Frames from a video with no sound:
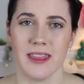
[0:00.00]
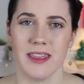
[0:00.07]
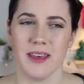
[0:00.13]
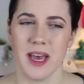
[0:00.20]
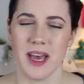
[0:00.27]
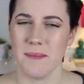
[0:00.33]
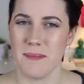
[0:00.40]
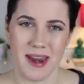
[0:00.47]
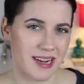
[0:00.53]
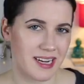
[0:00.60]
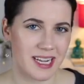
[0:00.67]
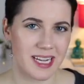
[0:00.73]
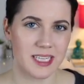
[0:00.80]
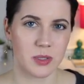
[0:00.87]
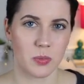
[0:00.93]
the
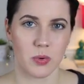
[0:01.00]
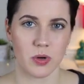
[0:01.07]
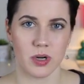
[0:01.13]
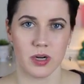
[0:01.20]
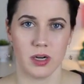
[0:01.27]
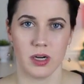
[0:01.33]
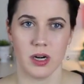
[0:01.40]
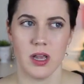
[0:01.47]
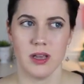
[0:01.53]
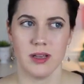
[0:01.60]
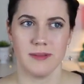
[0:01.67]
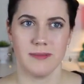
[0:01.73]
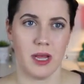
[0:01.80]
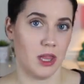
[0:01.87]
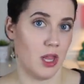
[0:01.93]
amenities were
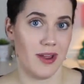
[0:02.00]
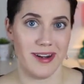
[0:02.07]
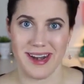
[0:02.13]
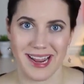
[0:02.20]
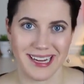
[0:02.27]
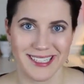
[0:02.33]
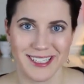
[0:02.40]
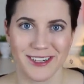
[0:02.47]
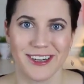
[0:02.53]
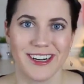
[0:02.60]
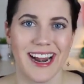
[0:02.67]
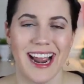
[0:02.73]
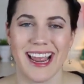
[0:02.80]
a lot nicer.